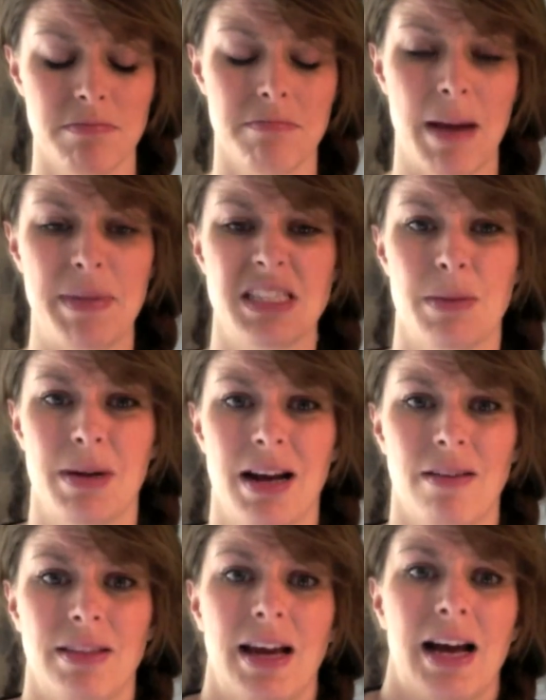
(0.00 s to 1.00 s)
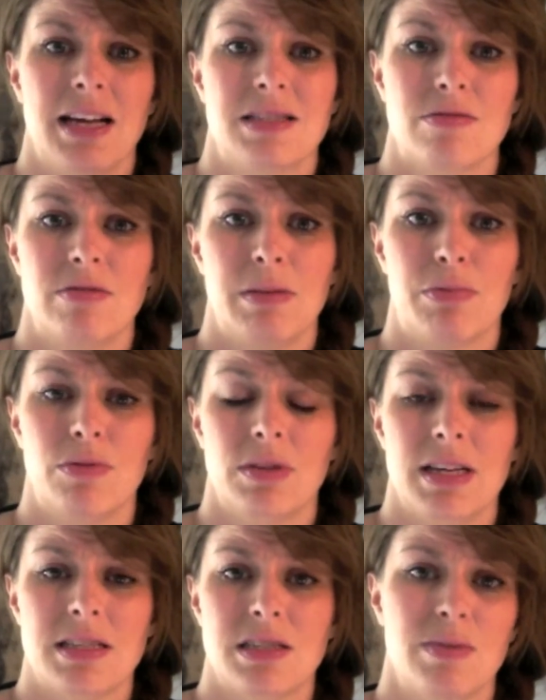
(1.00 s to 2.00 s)
maybe someone out there has already bought
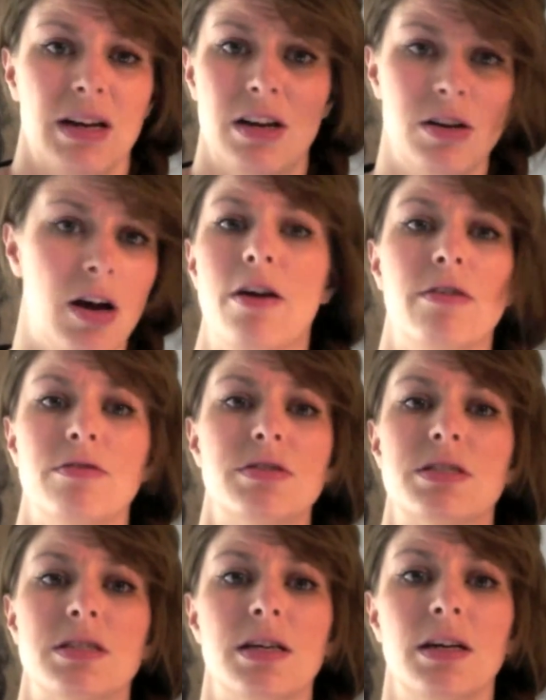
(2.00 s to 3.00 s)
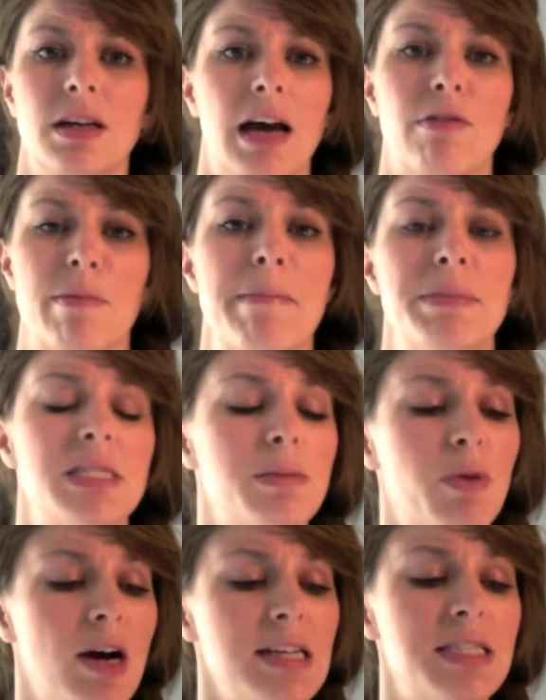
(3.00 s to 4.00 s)
these as well and knows and remembers the
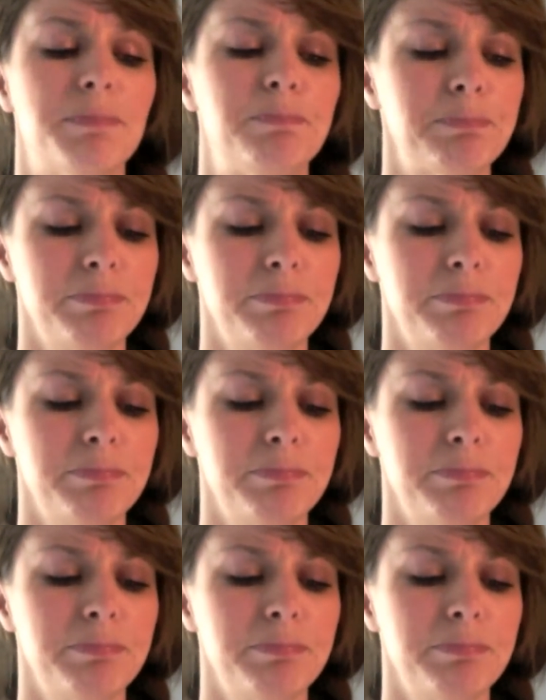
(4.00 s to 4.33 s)
price.